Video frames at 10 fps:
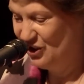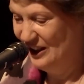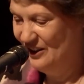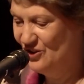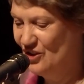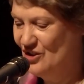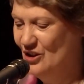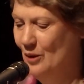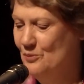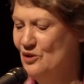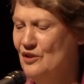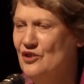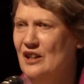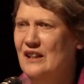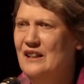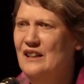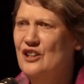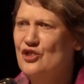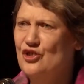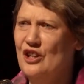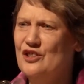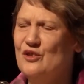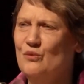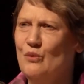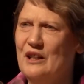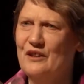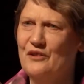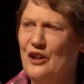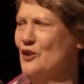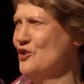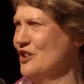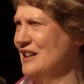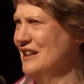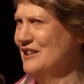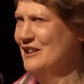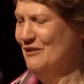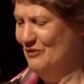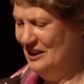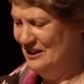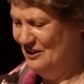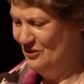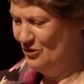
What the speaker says: challenges and options is just one of those inconvenient